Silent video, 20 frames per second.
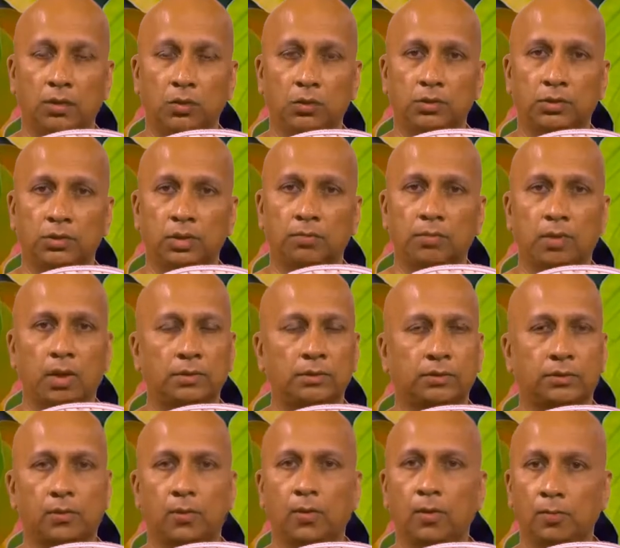use them as
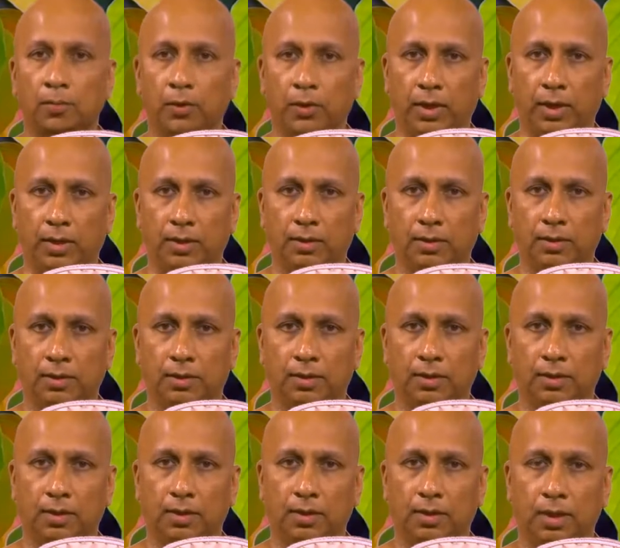a role model
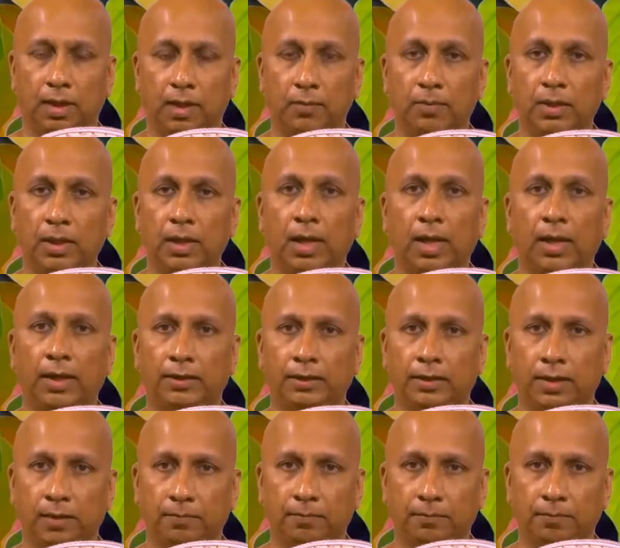and be
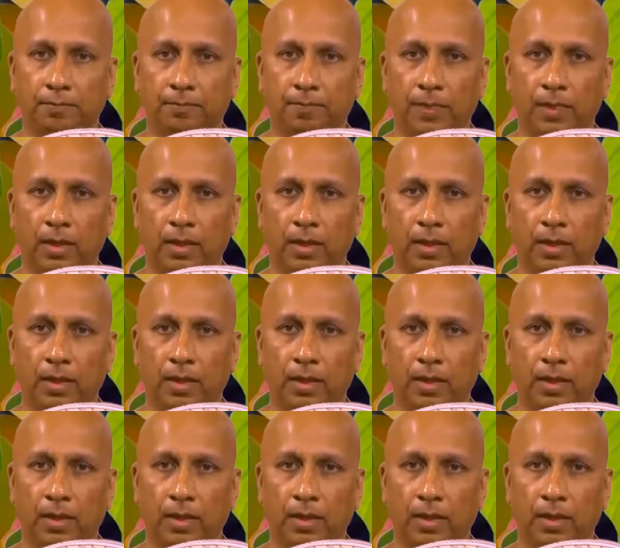like them.